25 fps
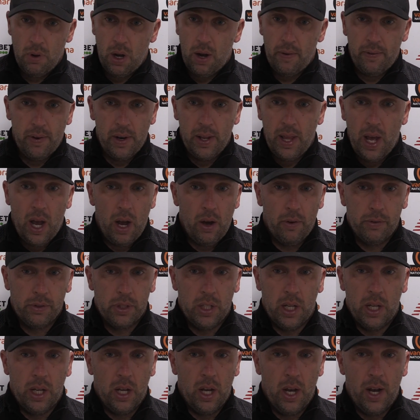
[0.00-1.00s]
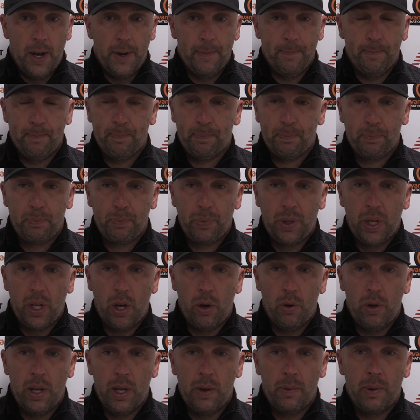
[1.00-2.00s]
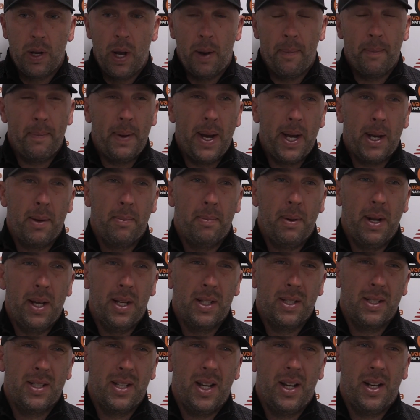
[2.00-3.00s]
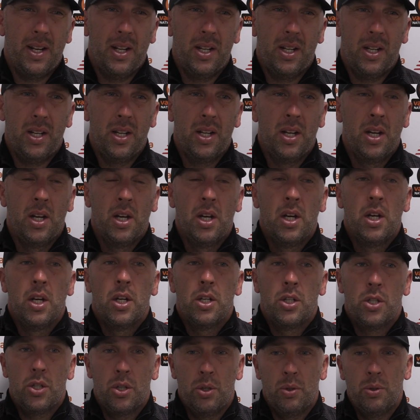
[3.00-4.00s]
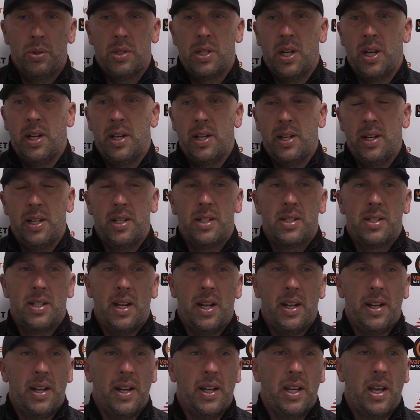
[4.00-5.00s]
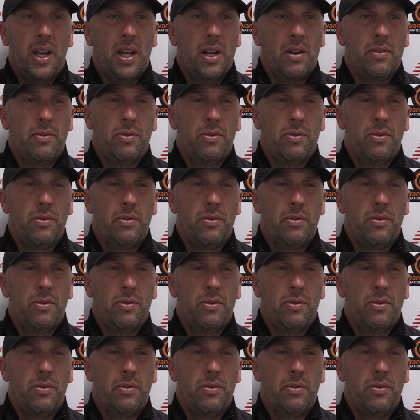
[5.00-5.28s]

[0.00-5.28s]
Other than that, obviously, Liam come back and playing Saturday, Tuesday, and then Saturday again.